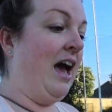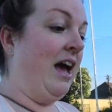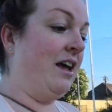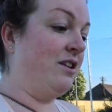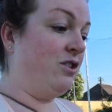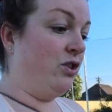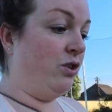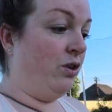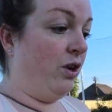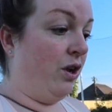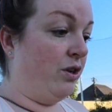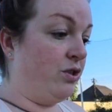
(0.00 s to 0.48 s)

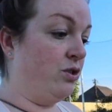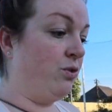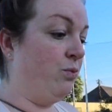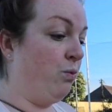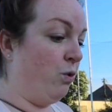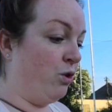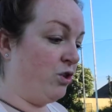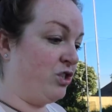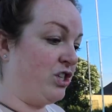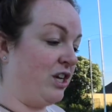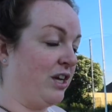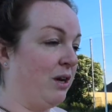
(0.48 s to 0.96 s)
and do loads
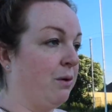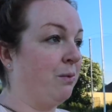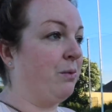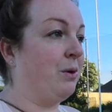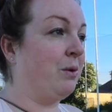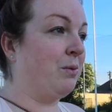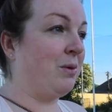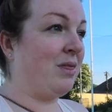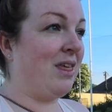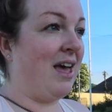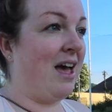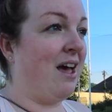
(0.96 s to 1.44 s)
of washing and
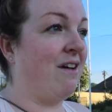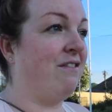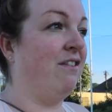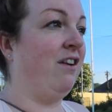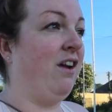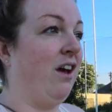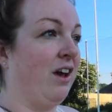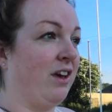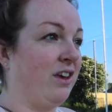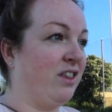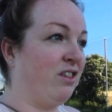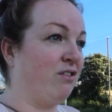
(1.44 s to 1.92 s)
we were there
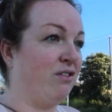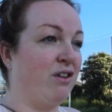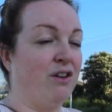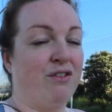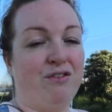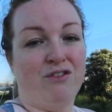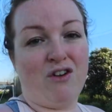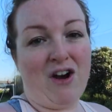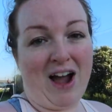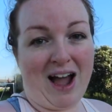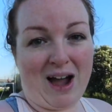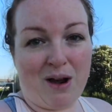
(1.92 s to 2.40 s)
for like three
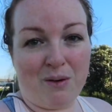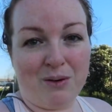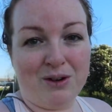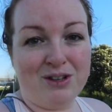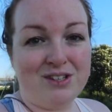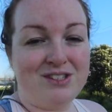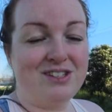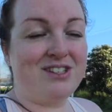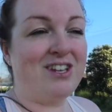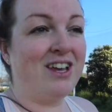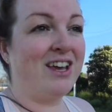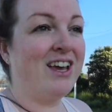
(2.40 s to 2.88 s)
or four
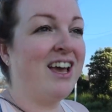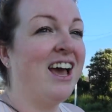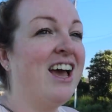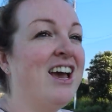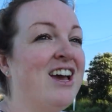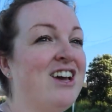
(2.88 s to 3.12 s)
hours